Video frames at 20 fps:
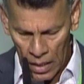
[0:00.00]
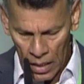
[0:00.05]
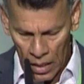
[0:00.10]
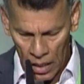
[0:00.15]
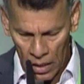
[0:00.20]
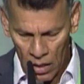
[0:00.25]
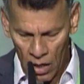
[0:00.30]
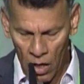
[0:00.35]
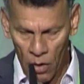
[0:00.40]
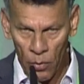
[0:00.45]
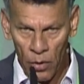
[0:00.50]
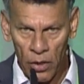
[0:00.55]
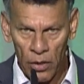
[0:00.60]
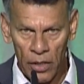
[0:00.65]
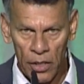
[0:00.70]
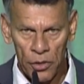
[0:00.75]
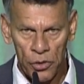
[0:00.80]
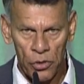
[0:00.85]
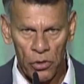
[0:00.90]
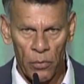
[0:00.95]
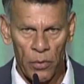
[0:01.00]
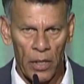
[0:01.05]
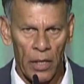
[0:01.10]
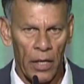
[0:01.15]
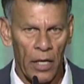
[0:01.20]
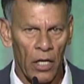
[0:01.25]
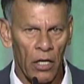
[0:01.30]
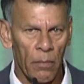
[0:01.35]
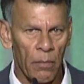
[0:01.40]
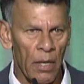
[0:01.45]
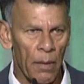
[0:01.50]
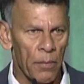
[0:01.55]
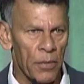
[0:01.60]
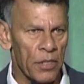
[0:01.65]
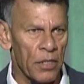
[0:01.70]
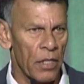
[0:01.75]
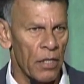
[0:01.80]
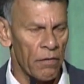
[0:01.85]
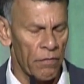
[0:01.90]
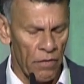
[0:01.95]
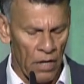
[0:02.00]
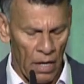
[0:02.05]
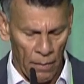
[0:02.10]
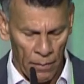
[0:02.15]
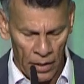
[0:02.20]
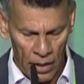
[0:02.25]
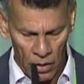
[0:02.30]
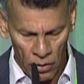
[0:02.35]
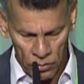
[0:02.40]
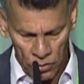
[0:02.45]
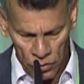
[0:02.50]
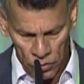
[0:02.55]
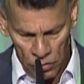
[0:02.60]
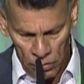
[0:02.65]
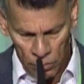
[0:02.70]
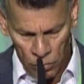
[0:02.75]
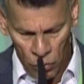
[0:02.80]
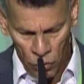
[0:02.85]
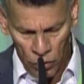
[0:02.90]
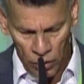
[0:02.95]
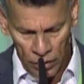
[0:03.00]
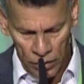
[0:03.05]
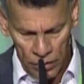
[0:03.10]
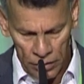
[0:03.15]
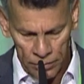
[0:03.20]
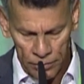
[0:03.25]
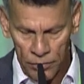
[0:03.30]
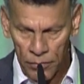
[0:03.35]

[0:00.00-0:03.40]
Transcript: and how we're going to ensure we can get our members and their family out to support